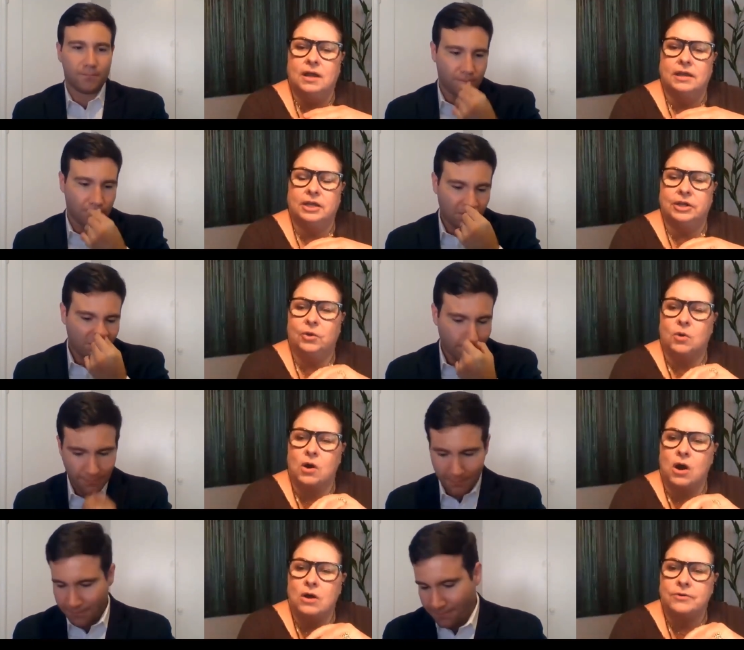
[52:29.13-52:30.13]
Speaker 1: you know we're
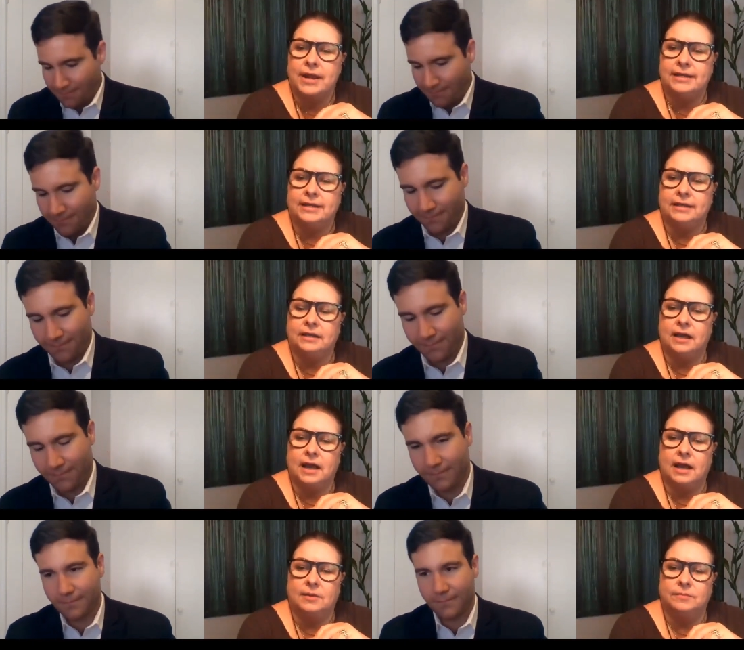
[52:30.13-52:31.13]
already
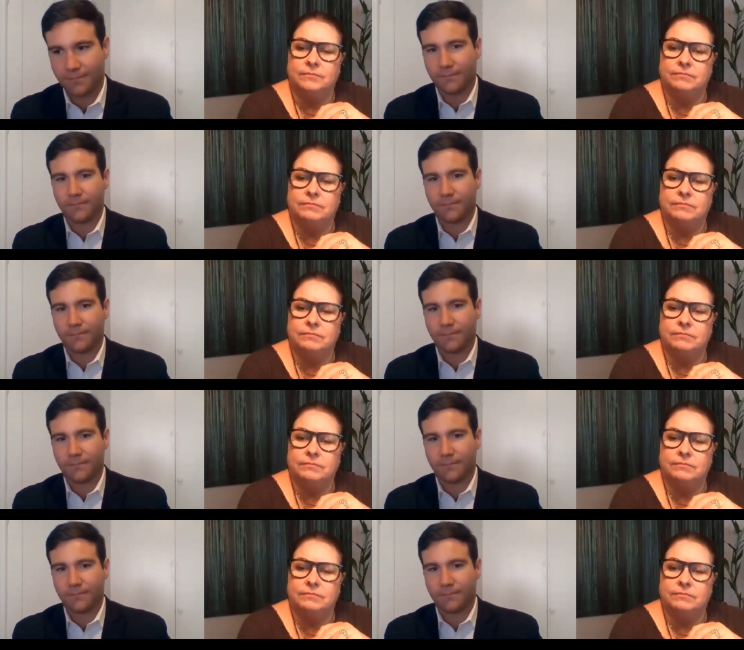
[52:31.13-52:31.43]
um,